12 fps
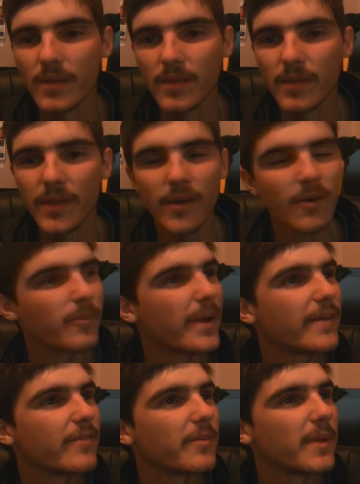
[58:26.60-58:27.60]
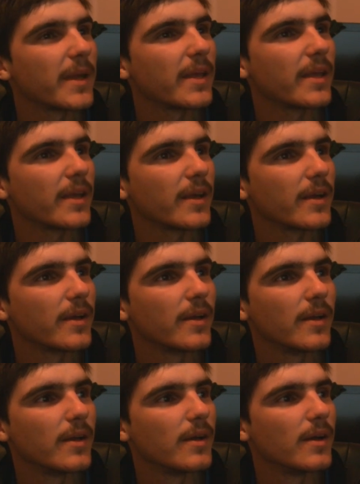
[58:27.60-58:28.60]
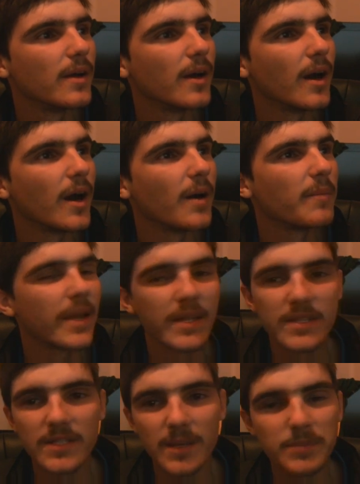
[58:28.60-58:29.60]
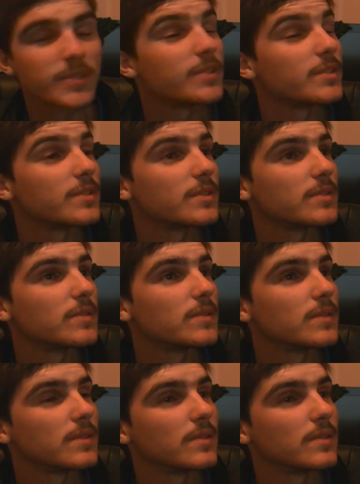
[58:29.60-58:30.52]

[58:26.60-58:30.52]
They're not red from any substances.